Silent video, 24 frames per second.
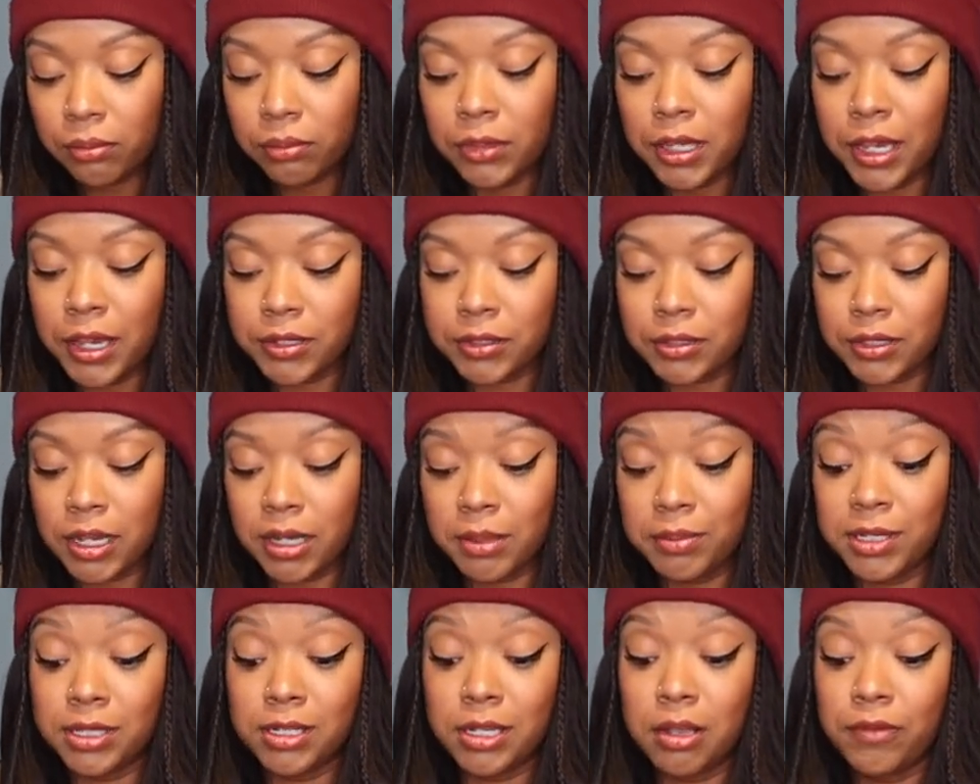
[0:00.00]
Yes, I
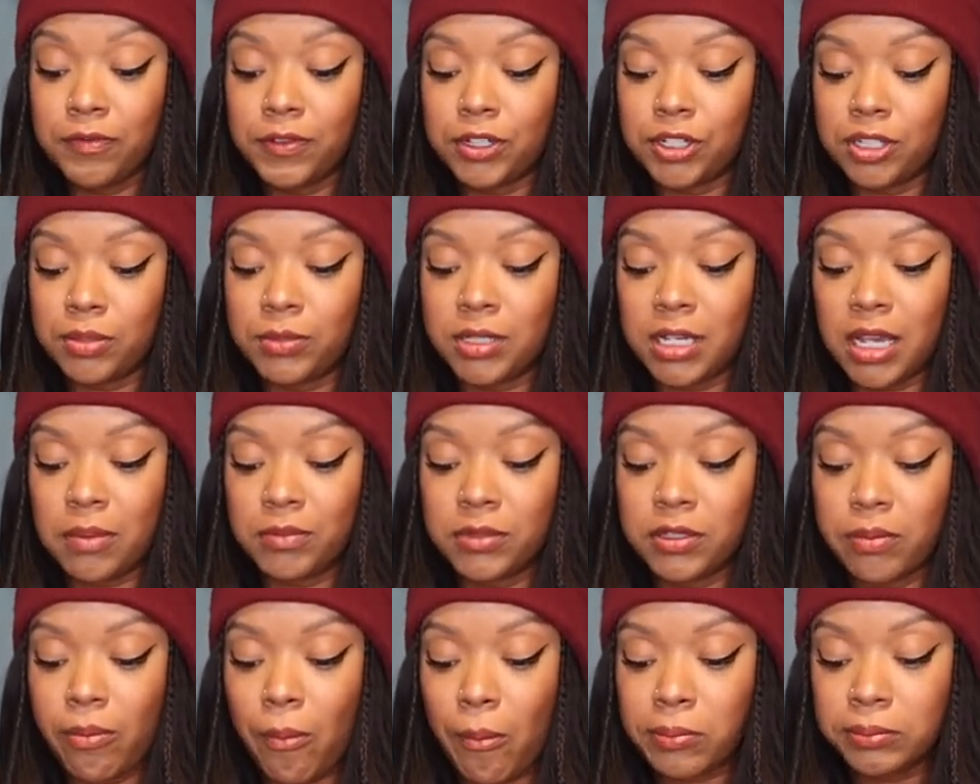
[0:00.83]
can be selfish
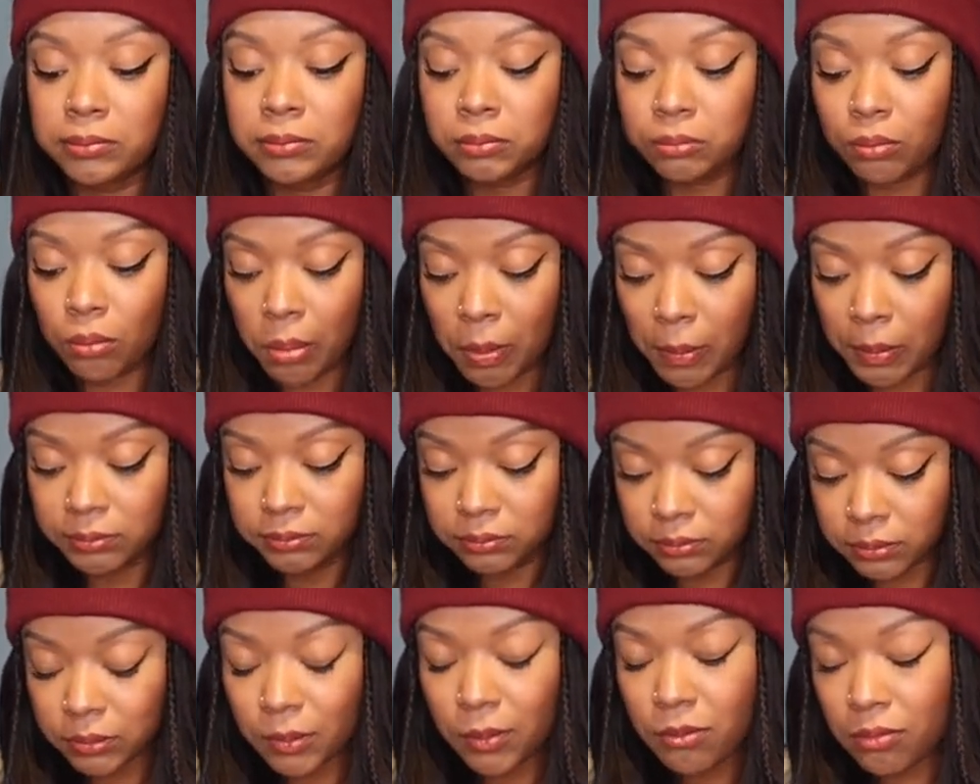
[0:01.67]
sometimes.
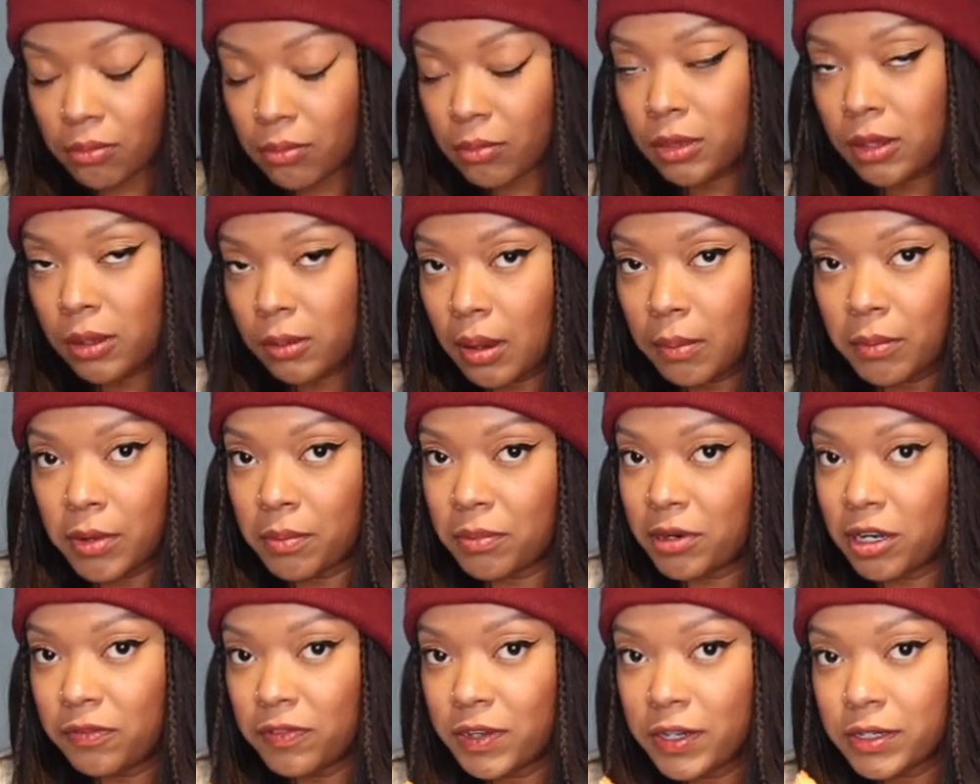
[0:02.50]
I'm not
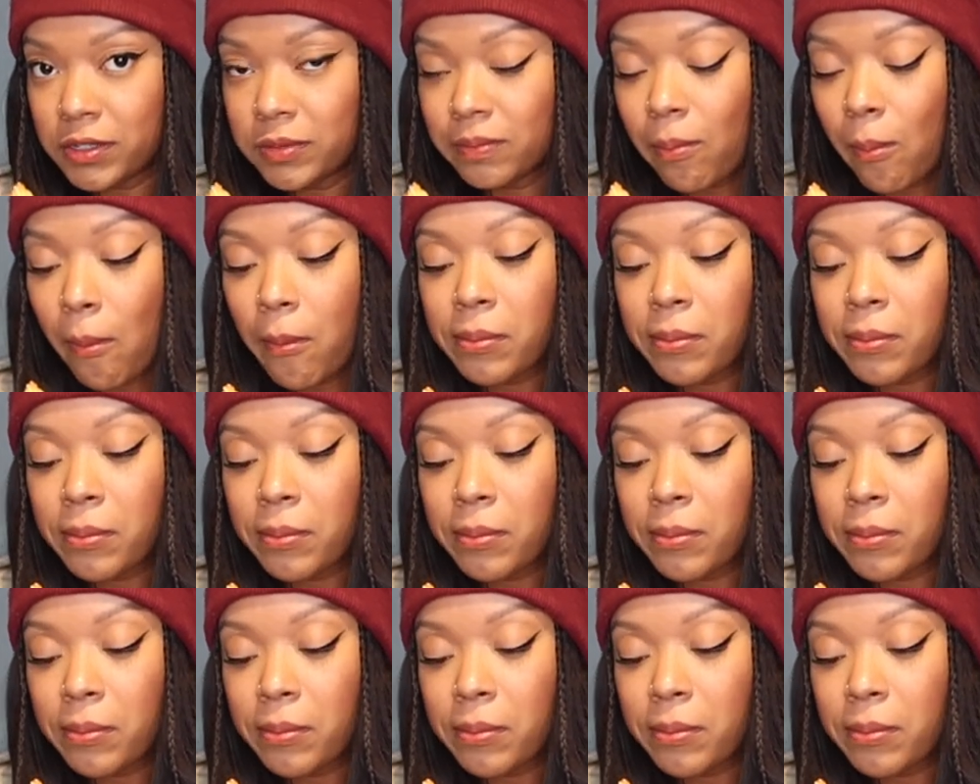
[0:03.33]
perfect.